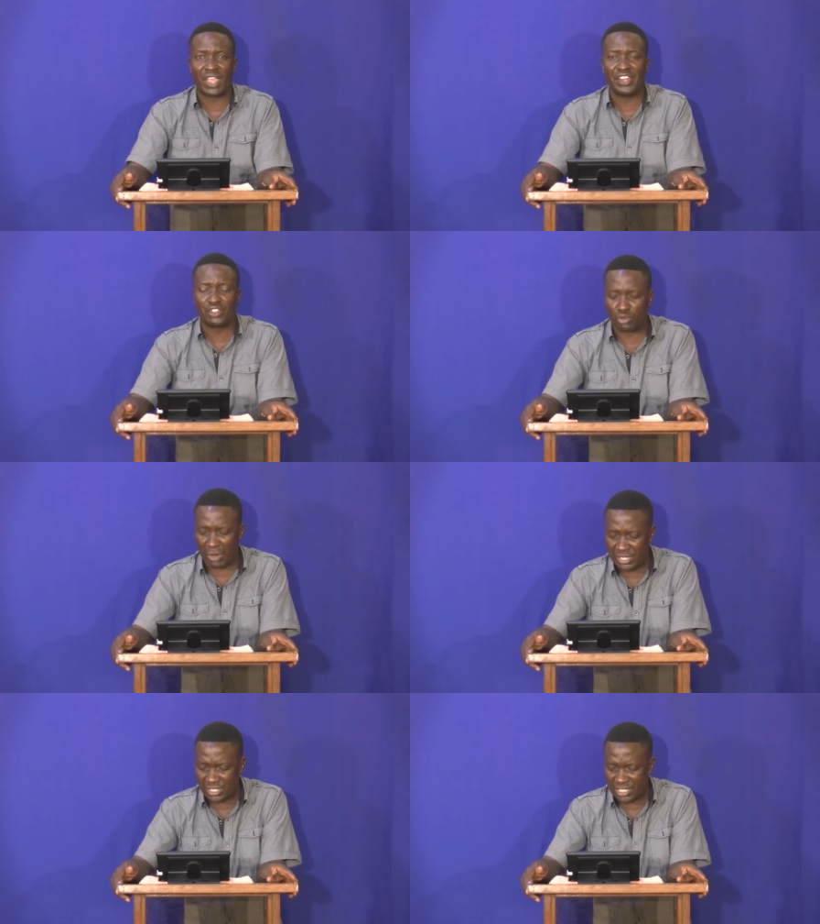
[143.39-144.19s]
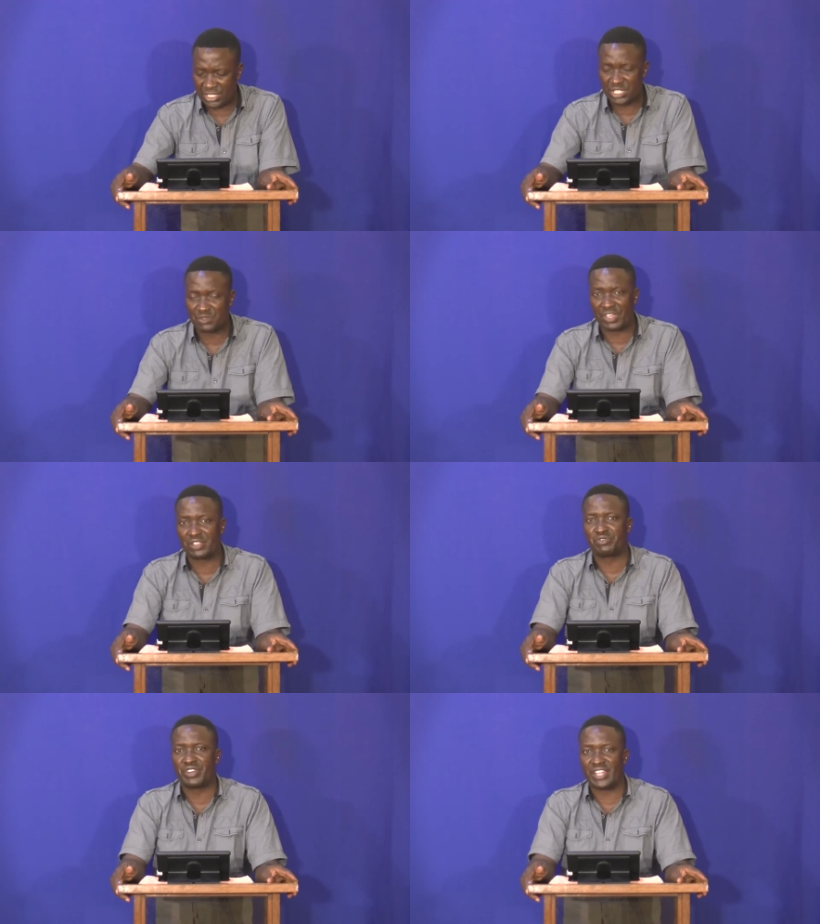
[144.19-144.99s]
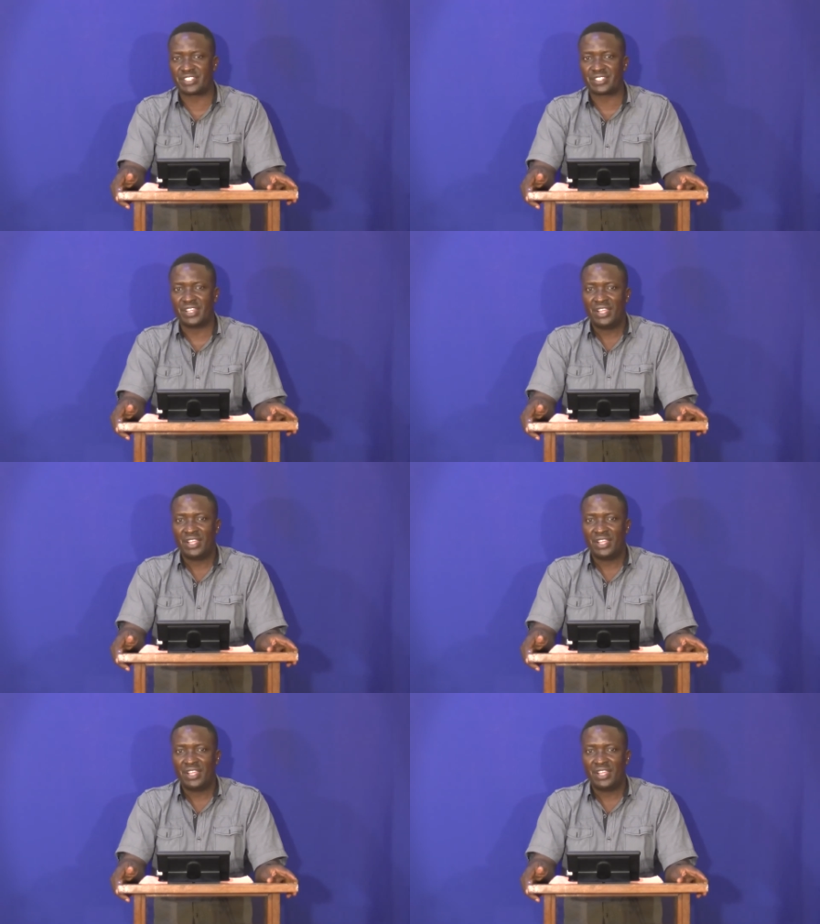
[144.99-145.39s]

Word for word: and great is his faithfulness.